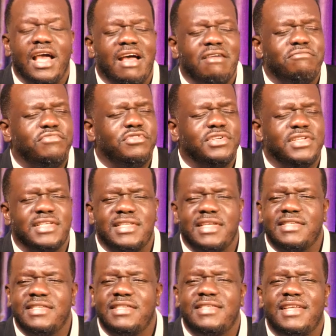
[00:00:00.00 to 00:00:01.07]
And brothers
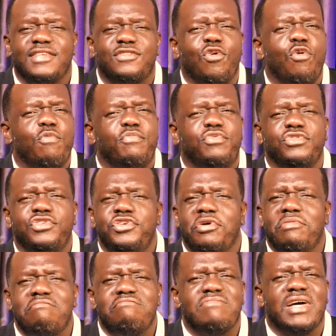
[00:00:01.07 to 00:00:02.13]
and sisters, open
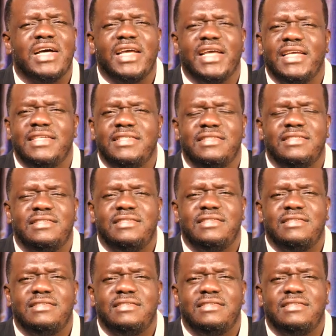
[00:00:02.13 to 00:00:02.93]
your mind